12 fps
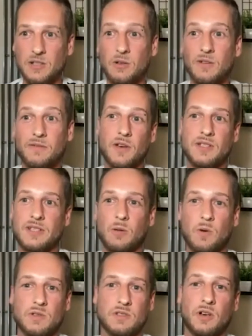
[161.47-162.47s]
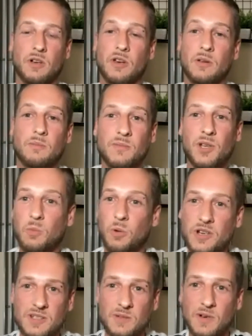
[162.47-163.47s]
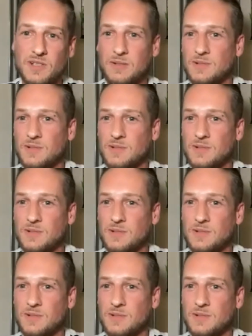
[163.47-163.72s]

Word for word: You know, at first I wasn't gonna, you know, worry too much.